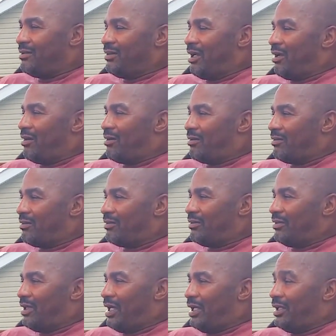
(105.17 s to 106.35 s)
now.
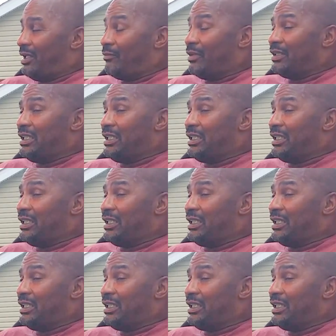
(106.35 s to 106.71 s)
And when